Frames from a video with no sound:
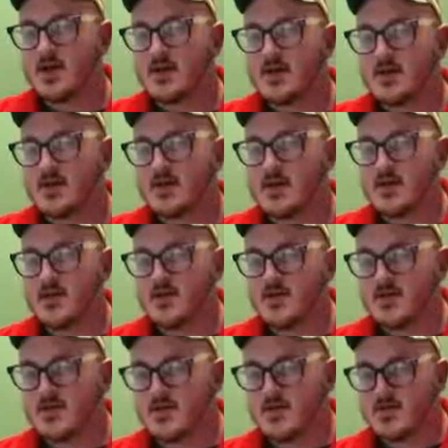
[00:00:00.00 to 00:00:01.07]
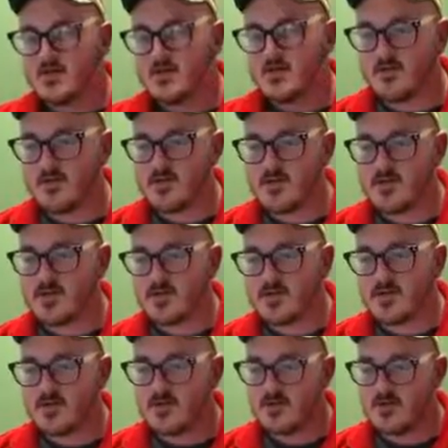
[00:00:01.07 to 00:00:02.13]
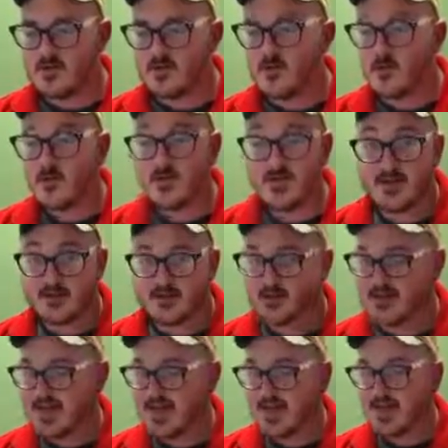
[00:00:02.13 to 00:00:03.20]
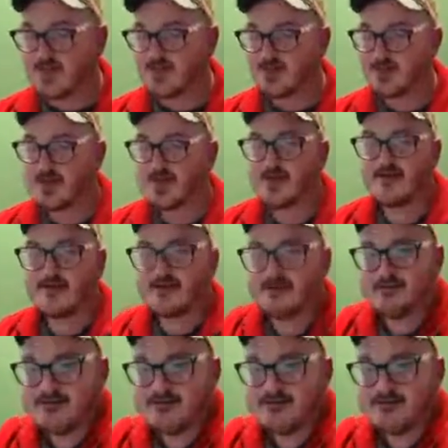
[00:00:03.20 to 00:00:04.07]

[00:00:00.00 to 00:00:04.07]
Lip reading: you can do all sorts. You want me to tilt the camera down